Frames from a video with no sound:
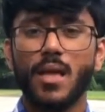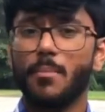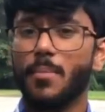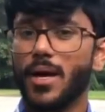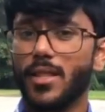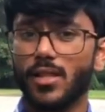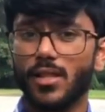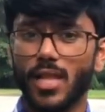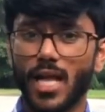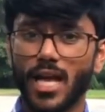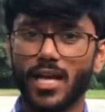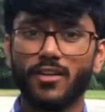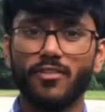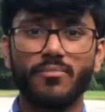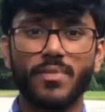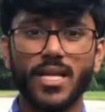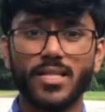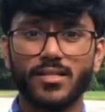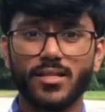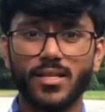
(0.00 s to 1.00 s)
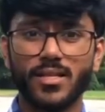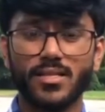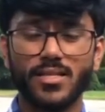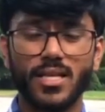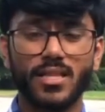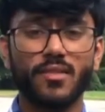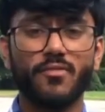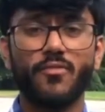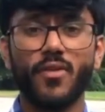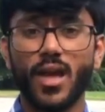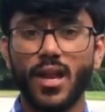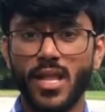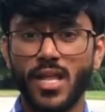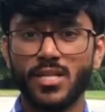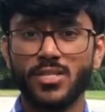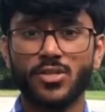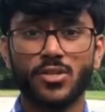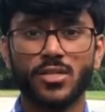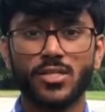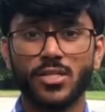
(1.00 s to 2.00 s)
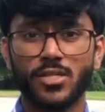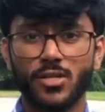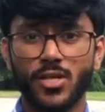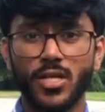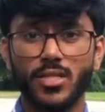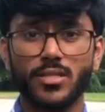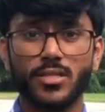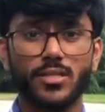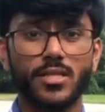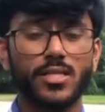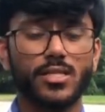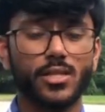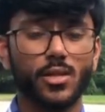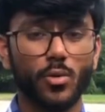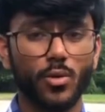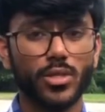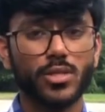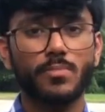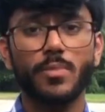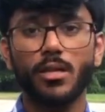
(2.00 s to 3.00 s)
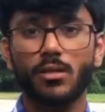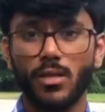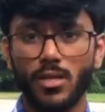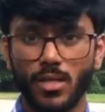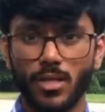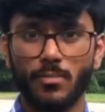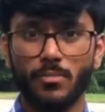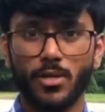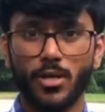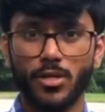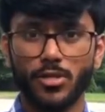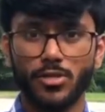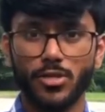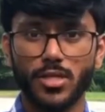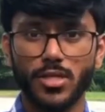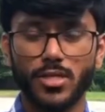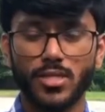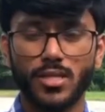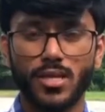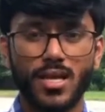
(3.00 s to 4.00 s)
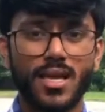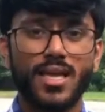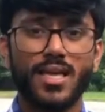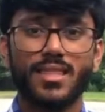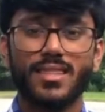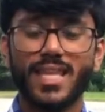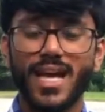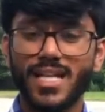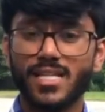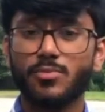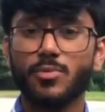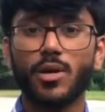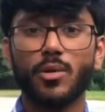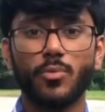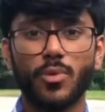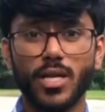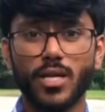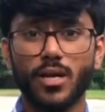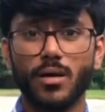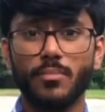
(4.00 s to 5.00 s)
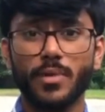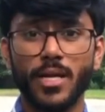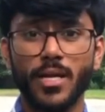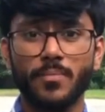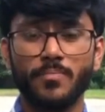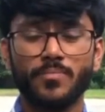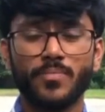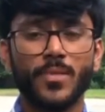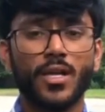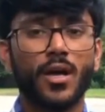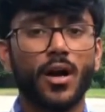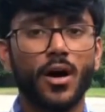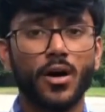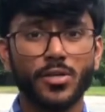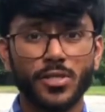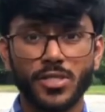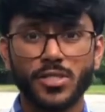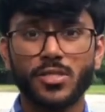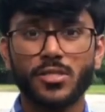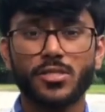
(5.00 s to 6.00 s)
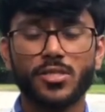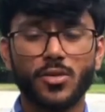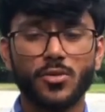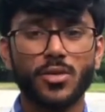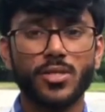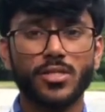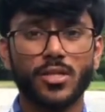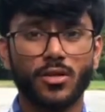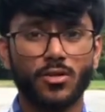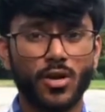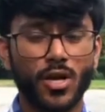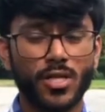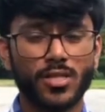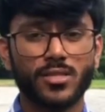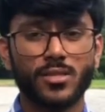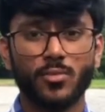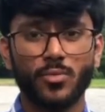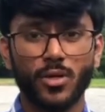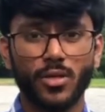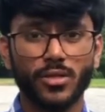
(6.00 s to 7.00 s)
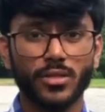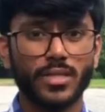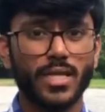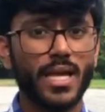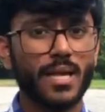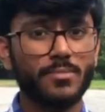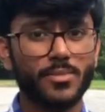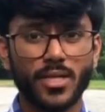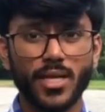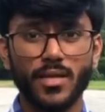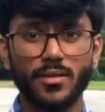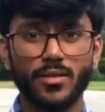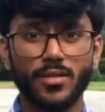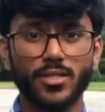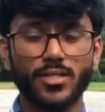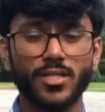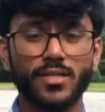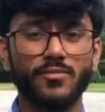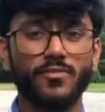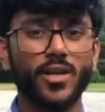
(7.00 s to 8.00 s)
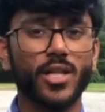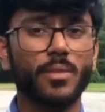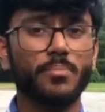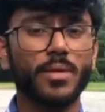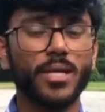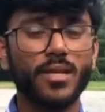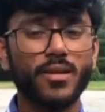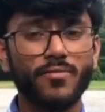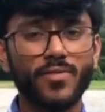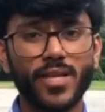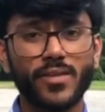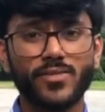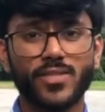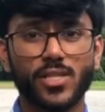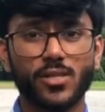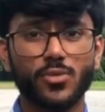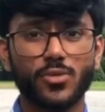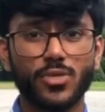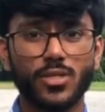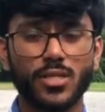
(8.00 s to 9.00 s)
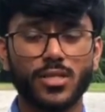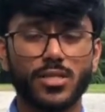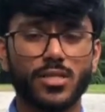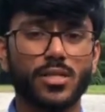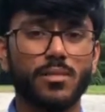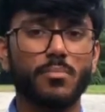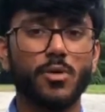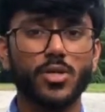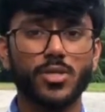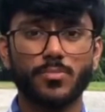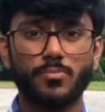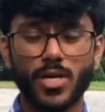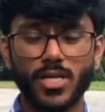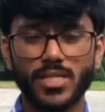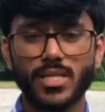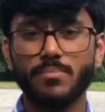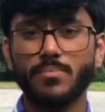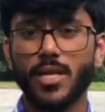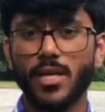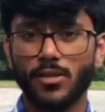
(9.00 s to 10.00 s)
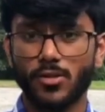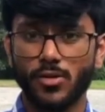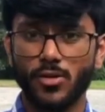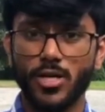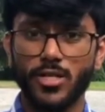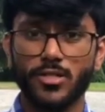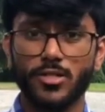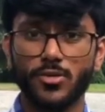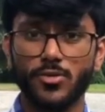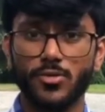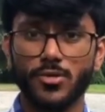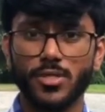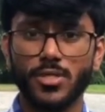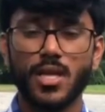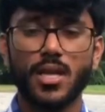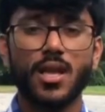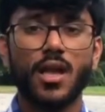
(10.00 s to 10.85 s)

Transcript: by the lack of maintenance and the financial constraints in these lower to middle income countries. That's where we come in. Hundreds of students across the world came together to develop innovative solutions to the most pressing medical issues.